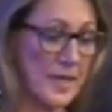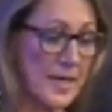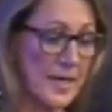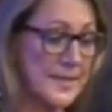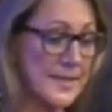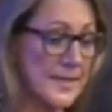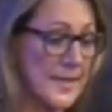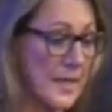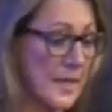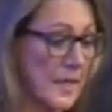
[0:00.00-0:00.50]
I
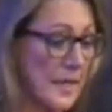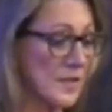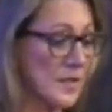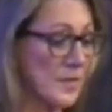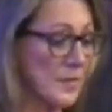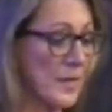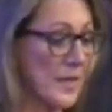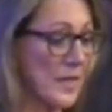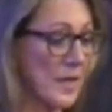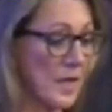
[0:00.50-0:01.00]
set out
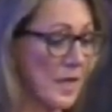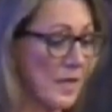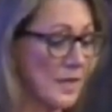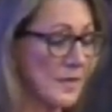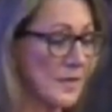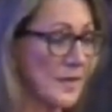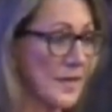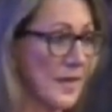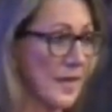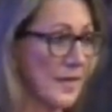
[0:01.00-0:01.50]
to make
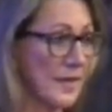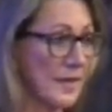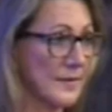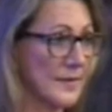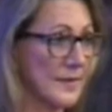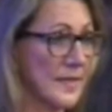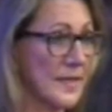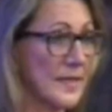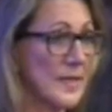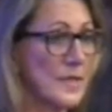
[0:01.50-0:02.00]

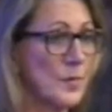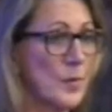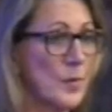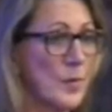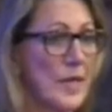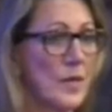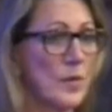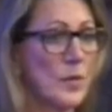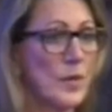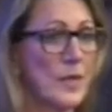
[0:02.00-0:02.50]
contact and
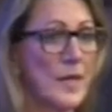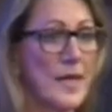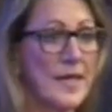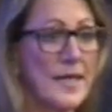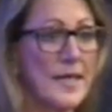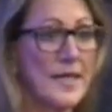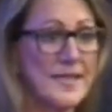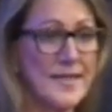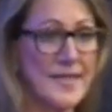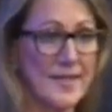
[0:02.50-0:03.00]
explain what I
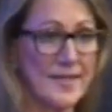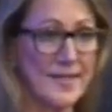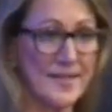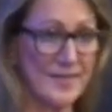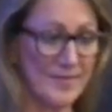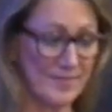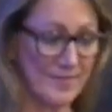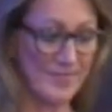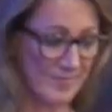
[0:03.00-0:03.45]
had done.